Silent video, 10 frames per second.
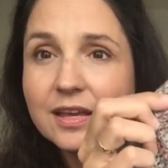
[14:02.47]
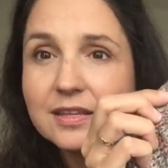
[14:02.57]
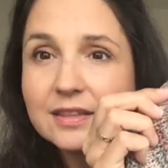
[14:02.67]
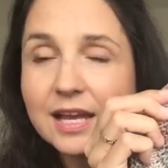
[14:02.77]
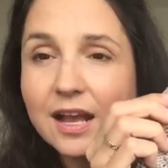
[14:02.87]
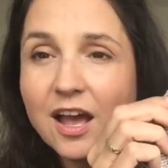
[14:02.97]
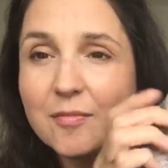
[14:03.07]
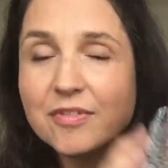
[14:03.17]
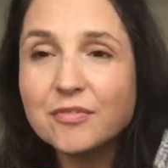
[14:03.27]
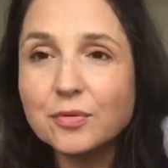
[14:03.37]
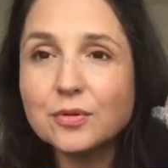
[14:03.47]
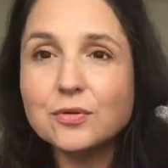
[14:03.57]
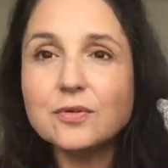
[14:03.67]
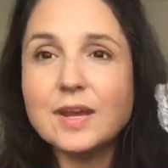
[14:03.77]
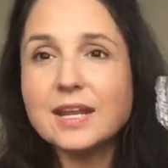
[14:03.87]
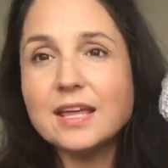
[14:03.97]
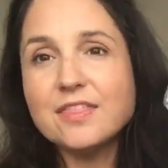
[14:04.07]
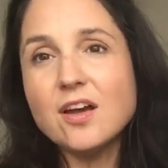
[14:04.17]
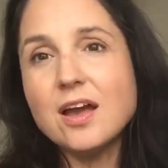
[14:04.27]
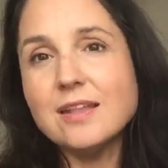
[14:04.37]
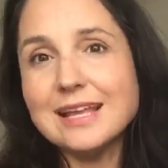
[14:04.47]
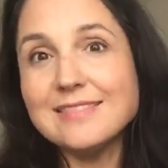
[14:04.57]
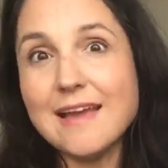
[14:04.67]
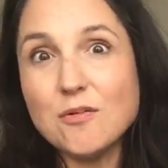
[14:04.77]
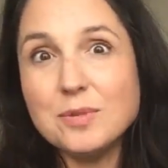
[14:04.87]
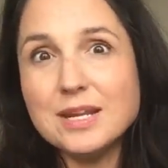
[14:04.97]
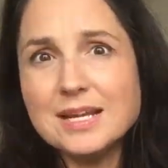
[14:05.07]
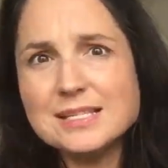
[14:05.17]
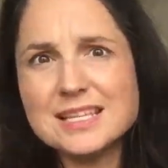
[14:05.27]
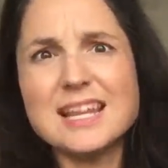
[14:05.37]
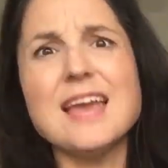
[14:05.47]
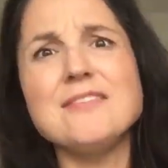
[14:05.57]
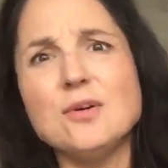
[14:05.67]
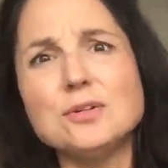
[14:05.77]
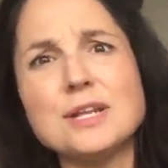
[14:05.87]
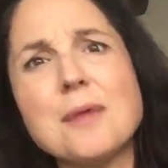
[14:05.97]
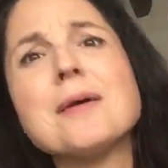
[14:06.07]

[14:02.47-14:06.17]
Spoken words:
that come through. And I thought like that would be nice. It's getting heavy to hold it up.